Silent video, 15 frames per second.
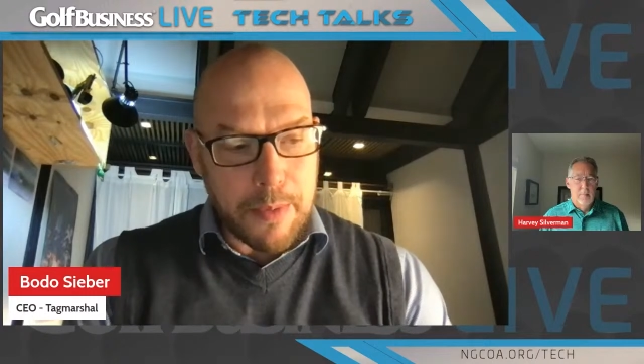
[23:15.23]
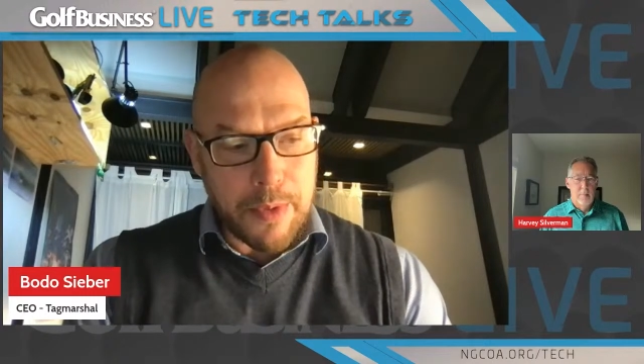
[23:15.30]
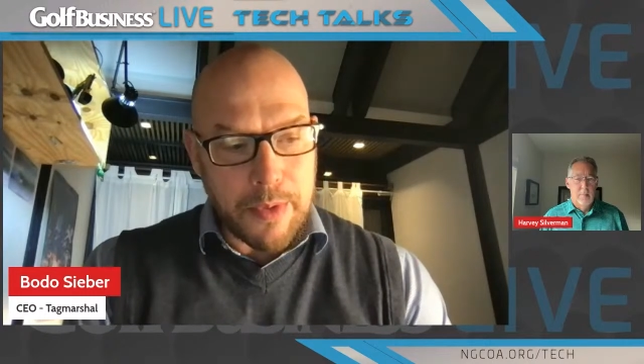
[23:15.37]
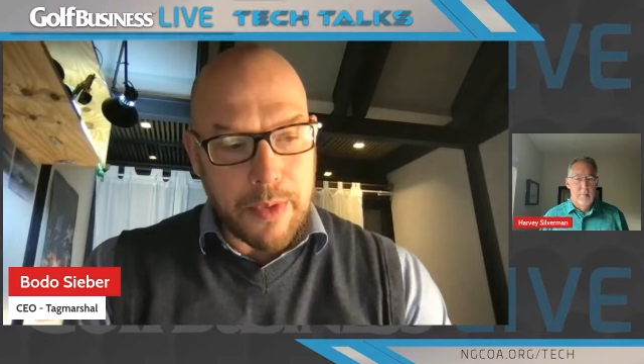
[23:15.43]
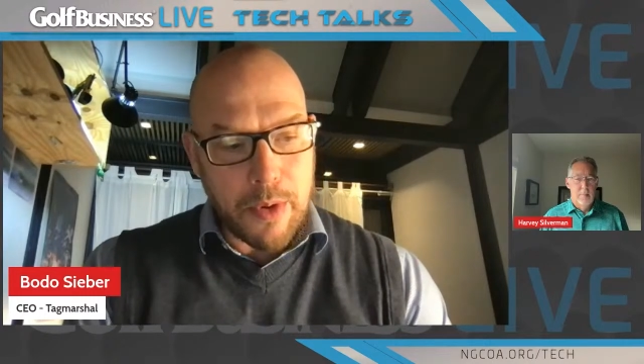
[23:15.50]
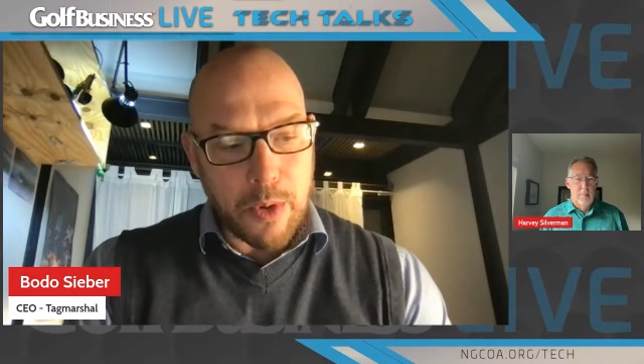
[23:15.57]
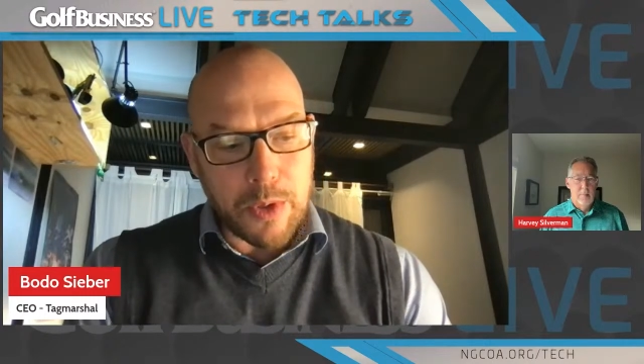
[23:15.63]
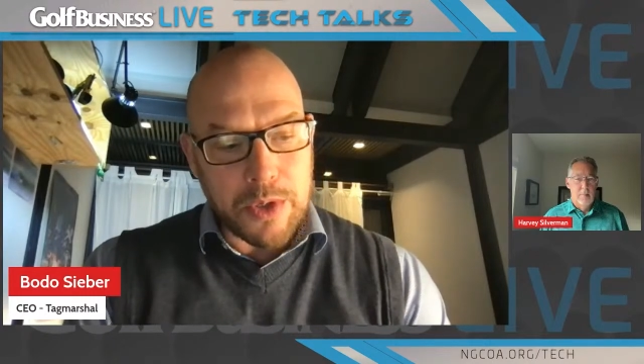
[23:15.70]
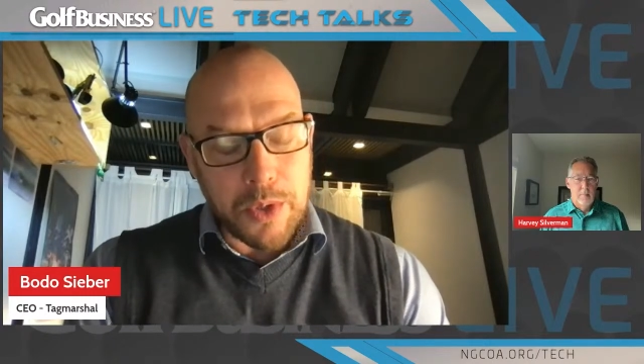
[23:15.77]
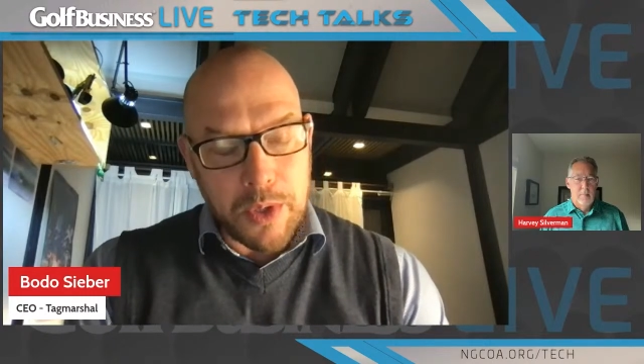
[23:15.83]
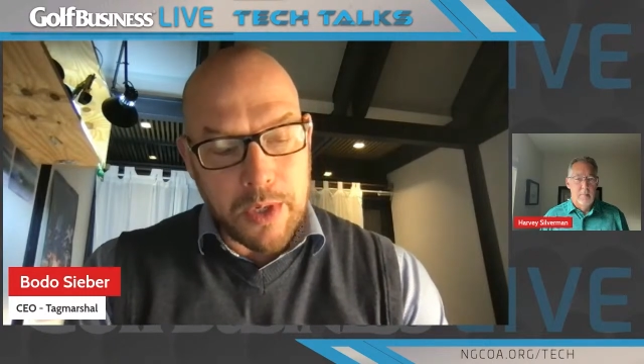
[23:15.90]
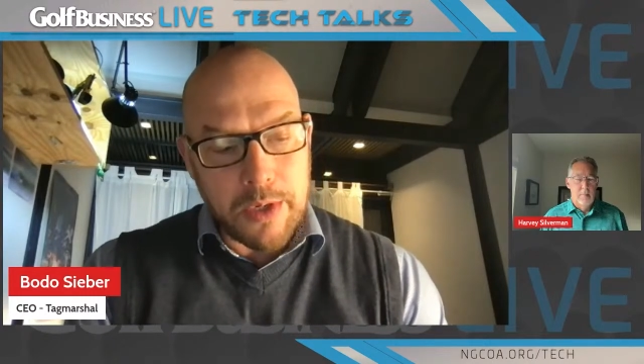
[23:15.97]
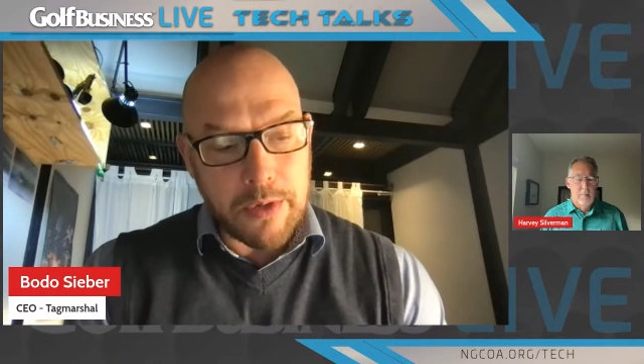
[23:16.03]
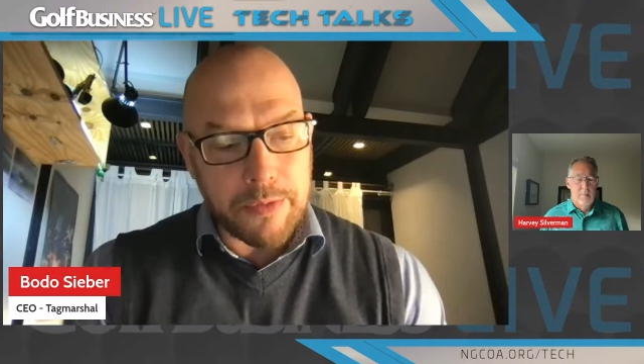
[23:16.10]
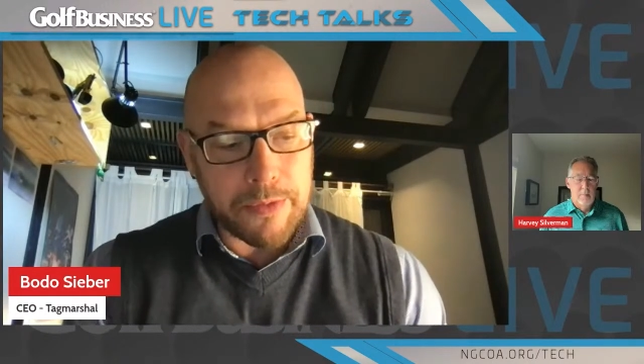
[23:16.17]

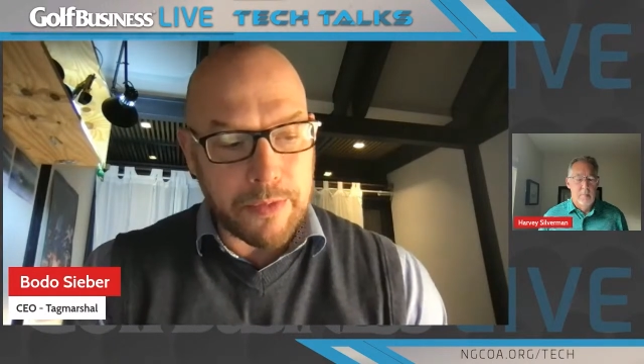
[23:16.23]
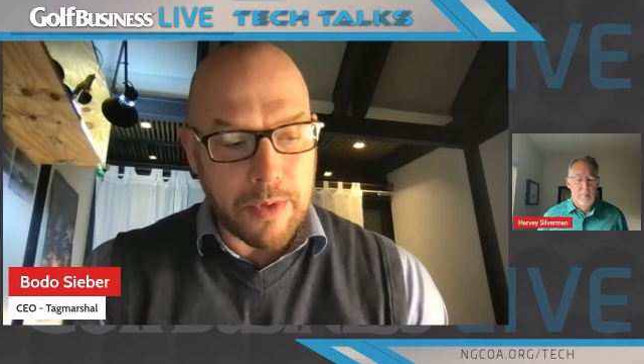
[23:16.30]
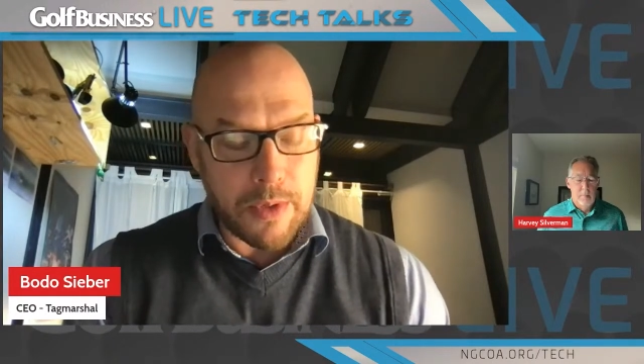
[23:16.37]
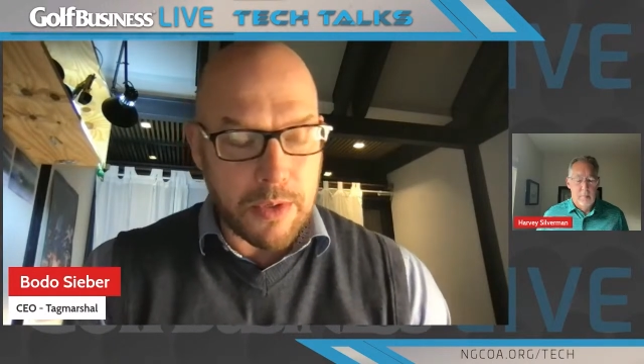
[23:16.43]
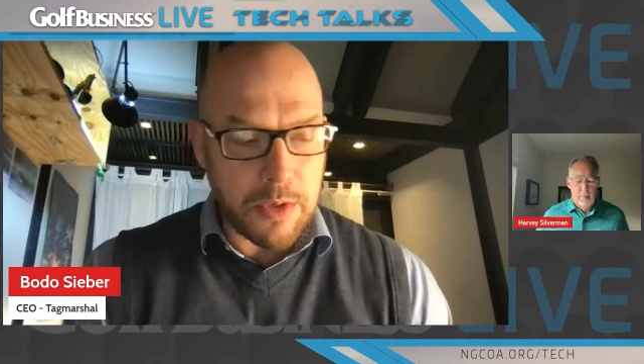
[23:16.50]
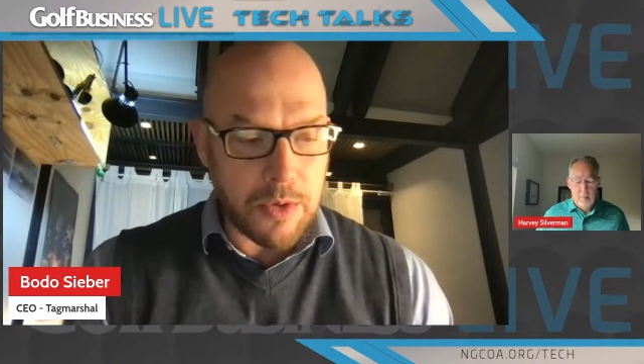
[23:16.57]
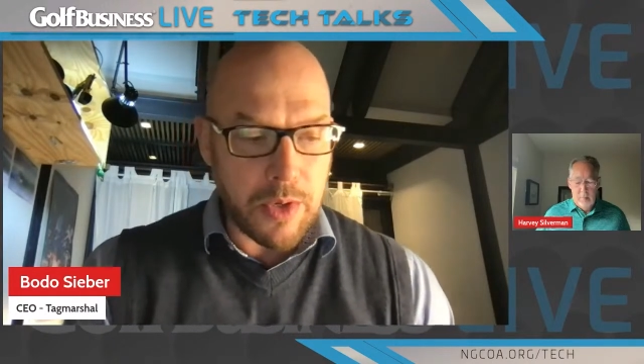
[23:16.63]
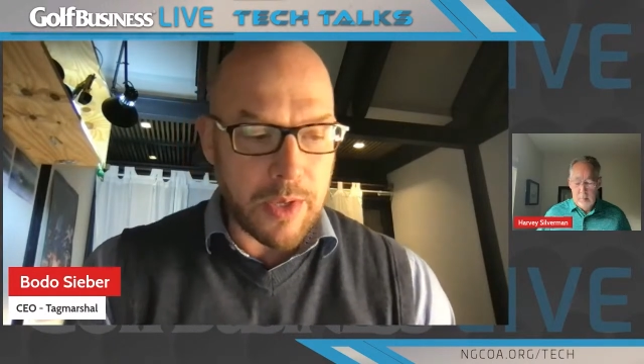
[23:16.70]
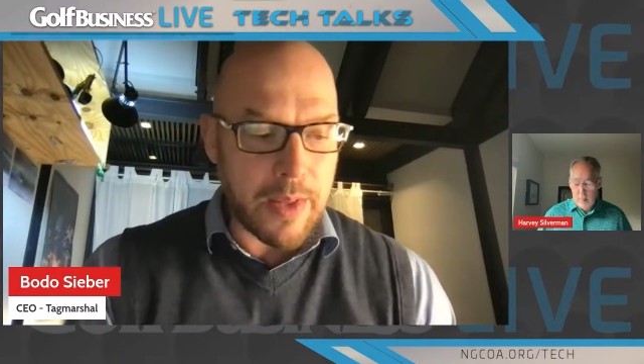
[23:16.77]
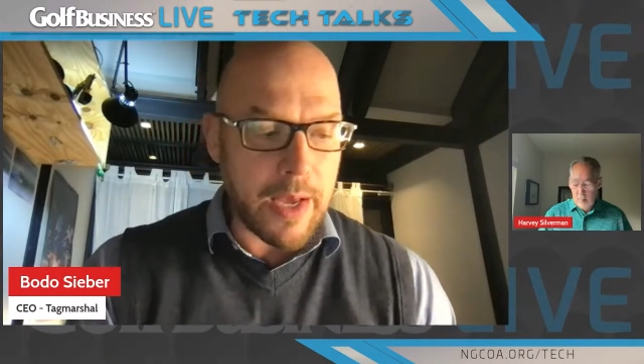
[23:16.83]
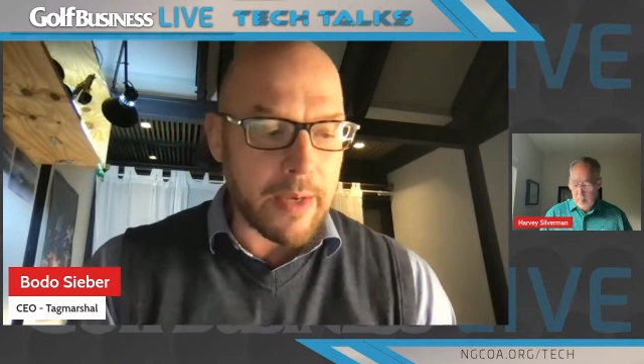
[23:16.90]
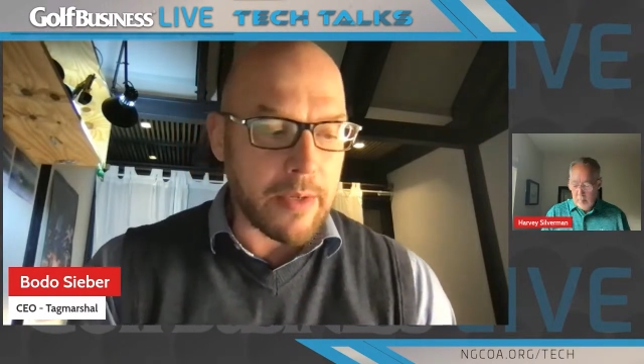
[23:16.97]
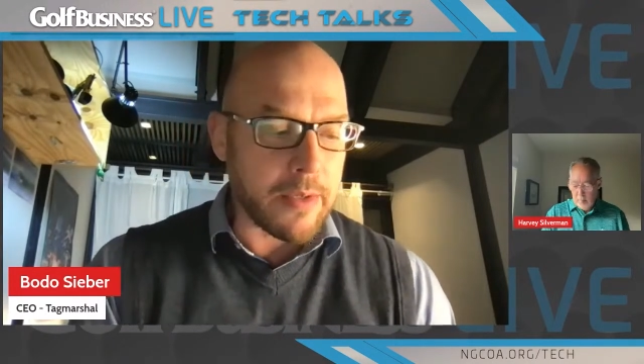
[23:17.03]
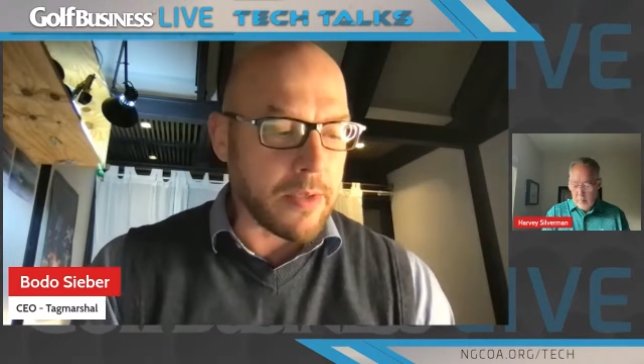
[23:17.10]
alternative to doing that is